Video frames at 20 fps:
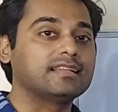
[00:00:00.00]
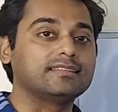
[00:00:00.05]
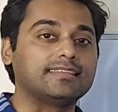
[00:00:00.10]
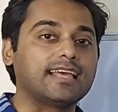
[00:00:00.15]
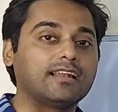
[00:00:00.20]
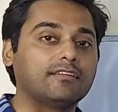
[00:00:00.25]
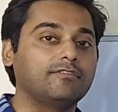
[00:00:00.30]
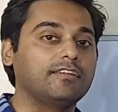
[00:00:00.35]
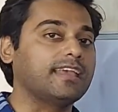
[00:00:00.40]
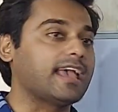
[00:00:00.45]

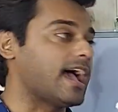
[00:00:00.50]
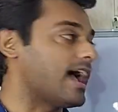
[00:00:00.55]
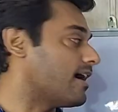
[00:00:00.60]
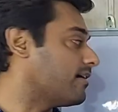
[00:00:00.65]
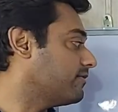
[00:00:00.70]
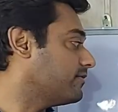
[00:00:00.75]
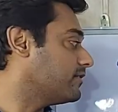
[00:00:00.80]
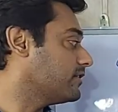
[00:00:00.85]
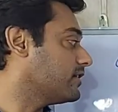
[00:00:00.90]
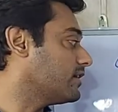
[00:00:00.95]
Then we
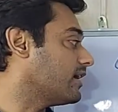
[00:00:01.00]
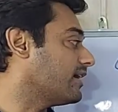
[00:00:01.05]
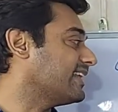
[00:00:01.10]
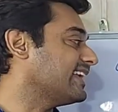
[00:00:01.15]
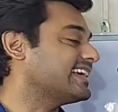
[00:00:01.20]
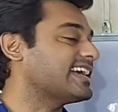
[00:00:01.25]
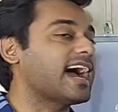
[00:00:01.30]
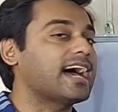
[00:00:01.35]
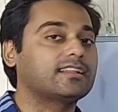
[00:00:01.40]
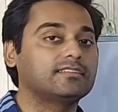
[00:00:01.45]
have
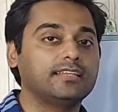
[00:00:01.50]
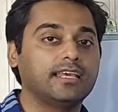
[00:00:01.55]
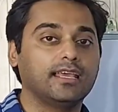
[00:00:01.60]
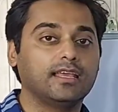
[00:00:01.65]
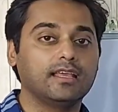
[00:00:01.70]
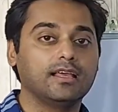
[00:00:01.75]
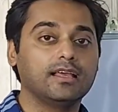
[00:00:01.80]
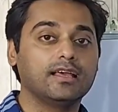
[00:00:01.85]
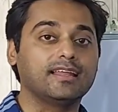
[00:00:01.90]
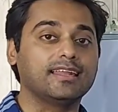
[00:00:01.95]

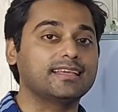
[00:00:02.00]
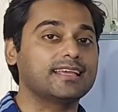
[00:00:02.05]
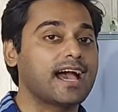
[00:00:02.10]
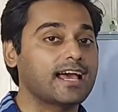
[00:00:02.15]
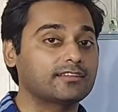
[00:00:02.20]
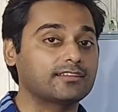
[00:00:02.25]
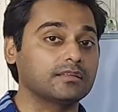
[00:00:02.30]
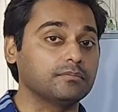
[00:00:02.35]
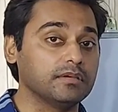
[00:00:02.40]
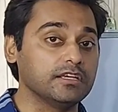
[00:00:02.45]
regarder.
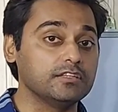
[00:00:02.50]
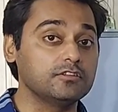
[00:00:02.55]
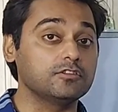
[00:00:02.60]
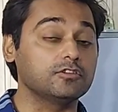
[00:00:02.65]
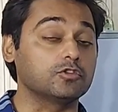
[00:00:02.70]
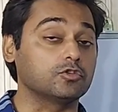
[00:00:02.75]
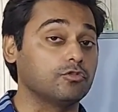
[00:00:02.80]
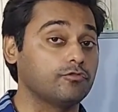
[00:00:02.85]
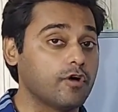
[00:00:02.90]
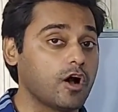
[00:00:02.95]
Regarder
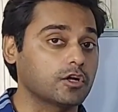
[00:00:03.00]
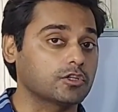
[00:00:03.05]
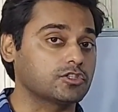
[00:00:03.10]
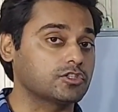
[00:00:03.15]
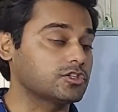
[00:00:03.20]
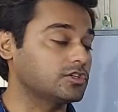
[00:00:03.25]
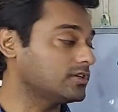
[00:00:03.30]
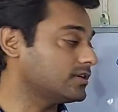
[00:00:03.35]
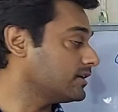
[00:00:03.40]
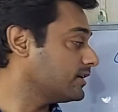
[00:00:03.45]
means to
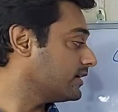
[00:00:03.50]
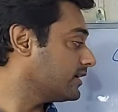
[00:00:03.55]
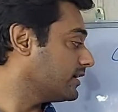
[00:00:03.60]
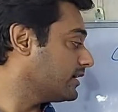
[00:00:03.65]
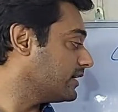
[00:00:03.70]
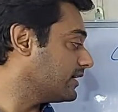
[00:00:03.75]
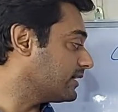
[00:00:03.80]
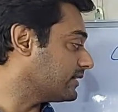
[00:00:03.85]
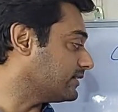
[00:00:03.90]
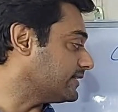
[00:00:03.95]
watch.
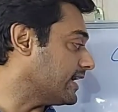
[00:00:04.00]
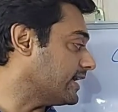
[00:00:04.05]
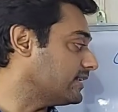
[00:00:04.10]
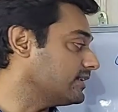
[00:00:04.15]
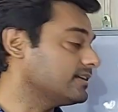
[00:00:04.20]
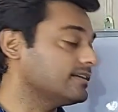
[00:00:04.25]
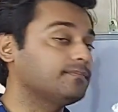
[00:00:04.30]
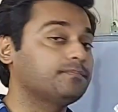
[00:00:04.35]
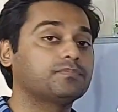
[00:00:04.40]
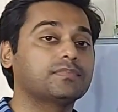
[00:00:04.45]

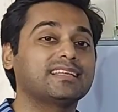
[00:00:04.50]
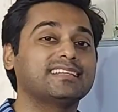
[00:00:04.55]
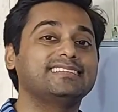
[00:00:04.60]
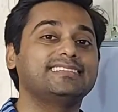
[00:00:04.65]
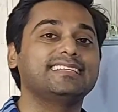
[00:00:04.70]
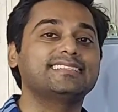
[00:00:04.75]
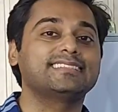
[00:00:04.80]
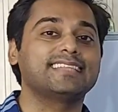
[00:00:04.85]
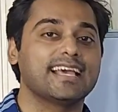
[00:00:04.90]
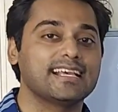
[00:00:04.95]
Then
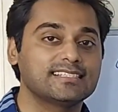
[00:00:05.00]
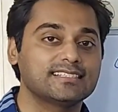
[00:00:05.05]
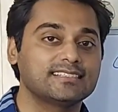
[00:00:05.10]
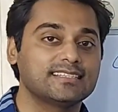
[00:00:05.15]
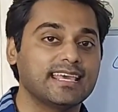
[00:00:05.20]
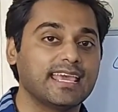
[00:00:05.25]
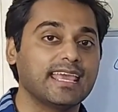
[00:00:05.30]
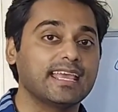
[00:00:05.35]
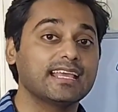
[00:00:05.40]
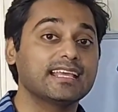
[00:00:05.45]

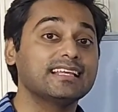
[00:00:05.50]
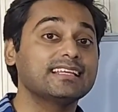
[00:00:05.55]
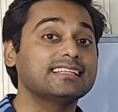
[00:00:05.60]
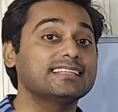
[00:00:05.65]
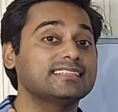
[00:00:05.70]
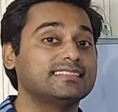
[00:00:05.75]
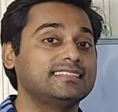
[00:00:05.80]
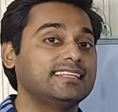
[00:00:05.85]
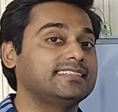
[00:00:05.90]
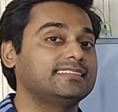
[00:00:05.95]
détester.
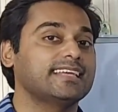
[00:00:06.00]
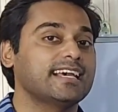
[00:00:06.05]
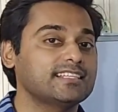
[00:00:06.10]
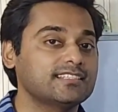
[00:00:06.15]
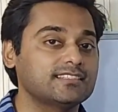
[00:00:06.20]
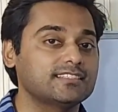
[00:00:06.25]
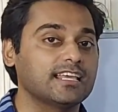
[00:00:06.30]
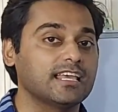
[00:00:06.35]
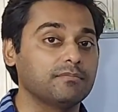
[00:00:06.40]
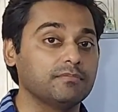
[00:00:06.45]

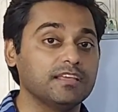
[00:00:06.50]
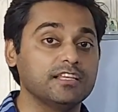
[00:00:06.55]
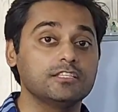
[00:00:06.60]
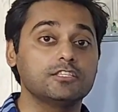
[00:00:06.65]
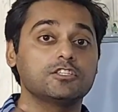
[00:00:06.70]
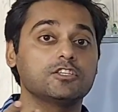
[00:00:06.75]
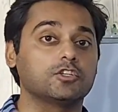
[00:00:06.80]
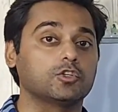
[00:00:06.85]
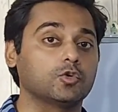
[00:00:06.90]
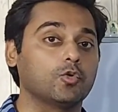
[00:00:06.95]
Détester
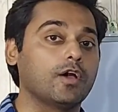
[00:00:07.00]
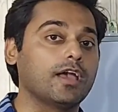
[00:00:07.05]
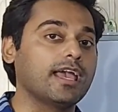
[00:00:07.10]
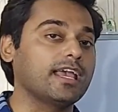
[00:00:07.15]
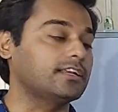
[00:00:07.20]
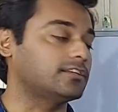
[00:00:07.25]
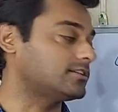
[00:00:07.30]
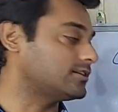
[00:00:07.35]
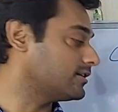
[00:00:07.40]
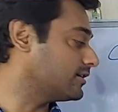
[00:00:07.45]
means to
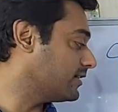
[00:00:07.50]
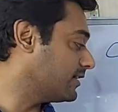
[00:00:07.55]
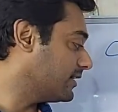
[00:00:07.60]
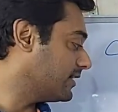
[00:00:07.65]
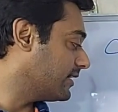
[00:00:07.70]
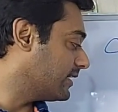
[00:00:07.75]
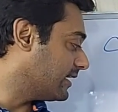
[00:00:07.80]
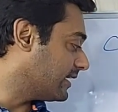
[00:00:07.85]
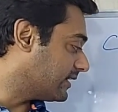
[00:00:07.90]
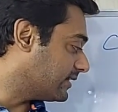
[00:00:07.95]
hate.
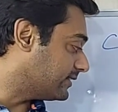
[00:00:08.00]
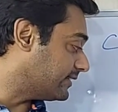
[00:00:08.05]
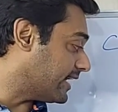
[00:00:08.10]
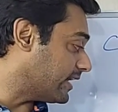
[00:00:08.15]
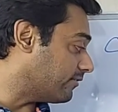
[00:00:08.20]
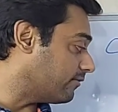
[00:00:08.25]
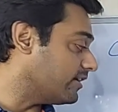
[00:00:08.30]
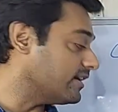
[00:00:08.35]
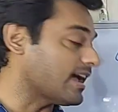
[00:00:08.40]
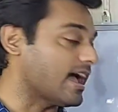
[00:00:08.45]

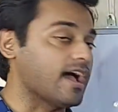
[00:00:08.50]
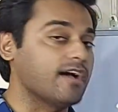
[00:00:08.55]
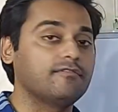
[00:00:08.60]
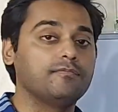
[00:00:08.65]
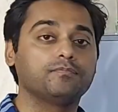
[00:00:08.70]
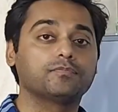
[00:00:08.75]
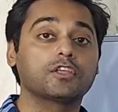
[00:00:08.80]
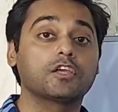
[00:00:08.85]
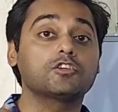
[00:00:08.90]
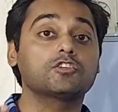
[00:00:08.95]
Then we
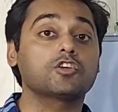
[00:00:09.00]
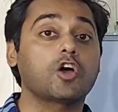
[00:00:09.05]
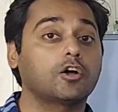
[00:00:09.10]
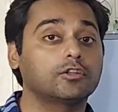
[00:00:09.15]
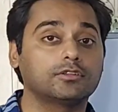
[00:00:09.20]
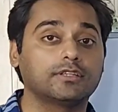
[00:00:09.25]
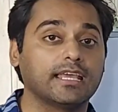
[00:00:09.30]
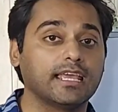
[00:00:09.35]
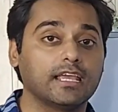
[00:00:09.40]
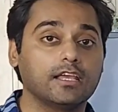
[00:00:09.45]
have
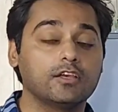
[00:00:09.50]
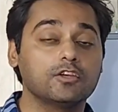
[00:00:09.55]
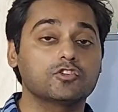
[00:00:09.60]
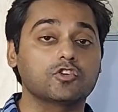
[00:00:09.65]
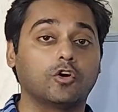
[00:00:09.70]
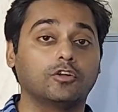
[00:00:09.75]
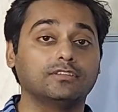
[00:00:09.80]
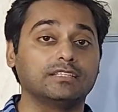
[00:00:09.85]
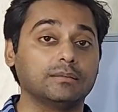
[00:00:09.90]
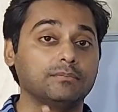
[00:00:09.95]
chanter.
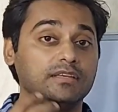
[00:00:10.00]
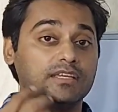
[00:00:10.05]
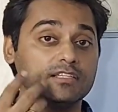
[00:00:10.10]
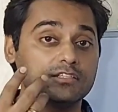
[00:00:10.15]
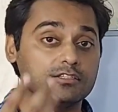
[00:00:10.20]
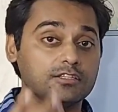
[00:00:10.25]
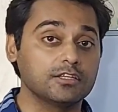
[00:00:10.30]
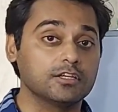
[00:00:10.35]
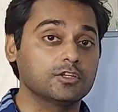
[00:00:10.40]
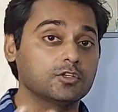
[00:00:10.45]
Chanter
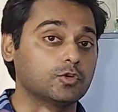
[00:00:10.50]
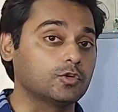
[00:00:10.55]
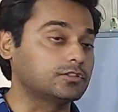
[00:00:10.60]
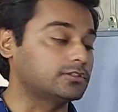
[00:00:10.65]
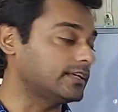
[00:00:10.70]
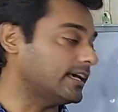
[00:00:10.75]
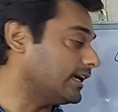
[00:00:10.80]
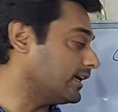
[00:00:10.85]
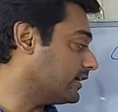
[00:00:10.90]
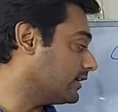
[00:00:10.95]
means to
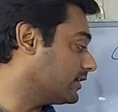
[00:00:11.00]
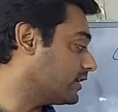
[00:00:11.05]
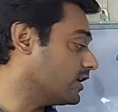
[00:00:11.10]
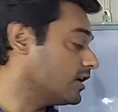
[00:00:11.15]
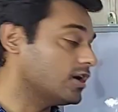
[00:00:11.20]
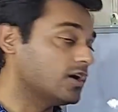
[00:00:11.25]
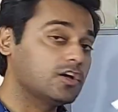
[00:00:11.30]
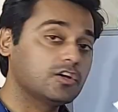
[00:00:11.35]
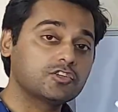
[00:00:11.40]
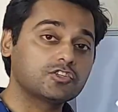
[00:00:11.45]
sing.
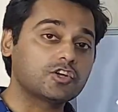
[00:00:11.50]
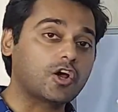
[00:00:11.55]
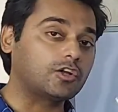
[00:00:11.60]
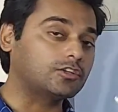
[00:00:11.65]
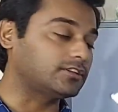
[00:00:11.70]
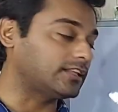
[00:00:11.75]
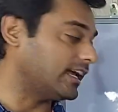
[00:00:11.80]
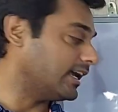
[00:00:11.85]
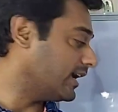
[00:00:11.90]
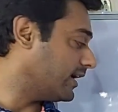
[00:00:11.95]

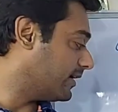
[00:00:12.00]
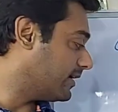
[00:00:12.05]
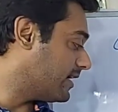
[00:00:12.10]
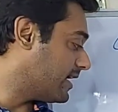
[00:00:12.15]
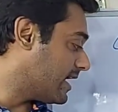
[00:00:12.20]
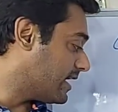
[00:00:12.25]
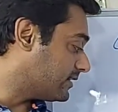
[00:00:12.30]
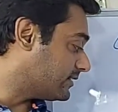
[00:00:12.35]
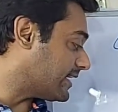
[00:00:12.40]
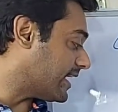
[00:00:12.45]
Chanter.
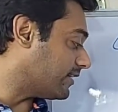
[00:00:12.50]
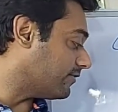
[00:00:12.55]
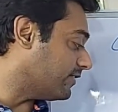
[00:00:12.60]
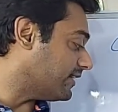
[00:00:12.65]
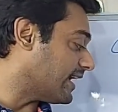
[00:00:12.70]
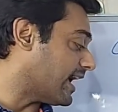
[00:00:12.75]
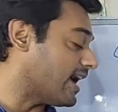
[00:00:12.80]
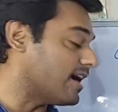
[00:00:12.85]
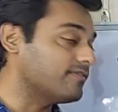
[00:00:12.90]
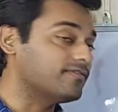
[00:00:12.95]
Then
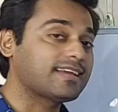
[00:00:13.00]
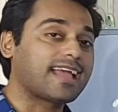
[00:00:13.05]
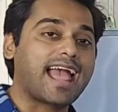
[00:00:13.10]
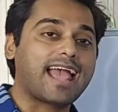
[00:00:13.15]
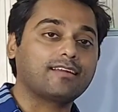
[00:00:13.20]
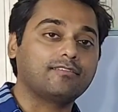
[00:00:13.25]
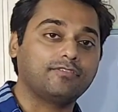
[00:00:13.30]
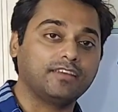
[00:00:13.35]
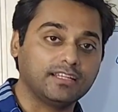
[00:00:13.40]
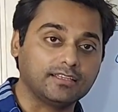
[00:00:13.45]
we have
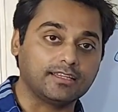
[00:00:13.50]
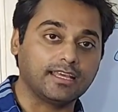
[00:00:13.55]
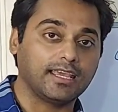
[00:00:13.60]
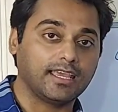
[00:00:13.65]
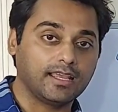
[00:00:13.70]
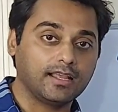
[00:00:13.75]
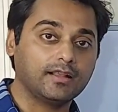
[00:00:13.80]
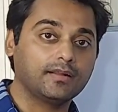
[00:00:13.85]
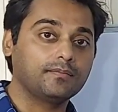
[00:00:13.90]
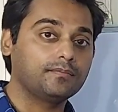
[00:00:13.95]

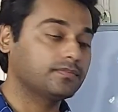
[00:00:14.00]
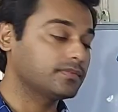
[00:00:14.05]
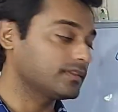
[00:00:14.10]
inviter.